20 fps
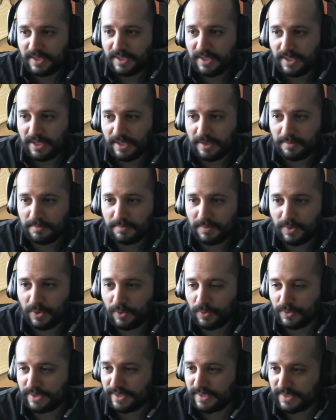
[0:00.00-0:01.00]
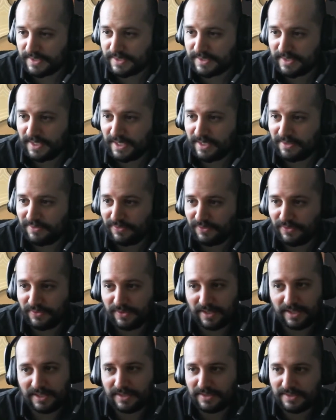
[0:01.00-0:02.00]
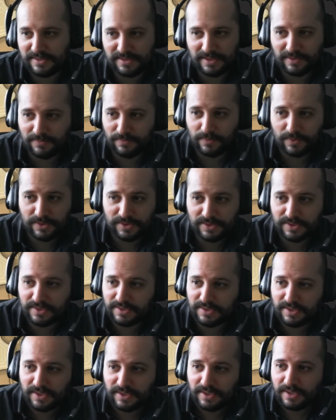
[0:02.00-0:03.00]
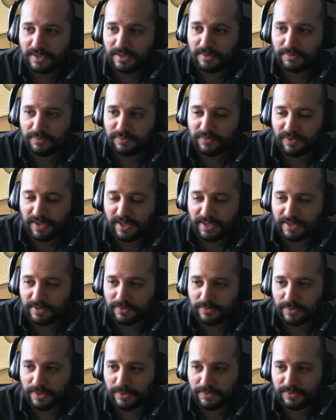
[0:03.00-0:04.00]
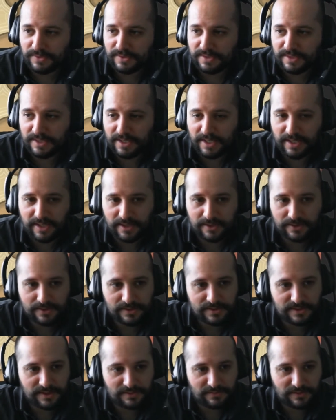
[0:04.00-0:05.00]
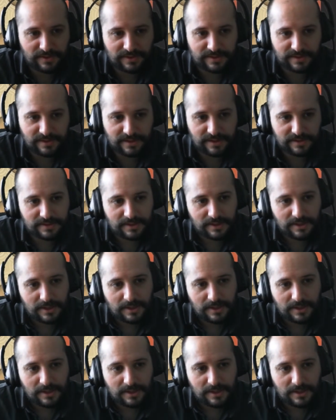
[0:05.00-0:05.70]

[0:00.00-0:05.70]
holding a staff, then the staff was flying around in the air, stuff like that.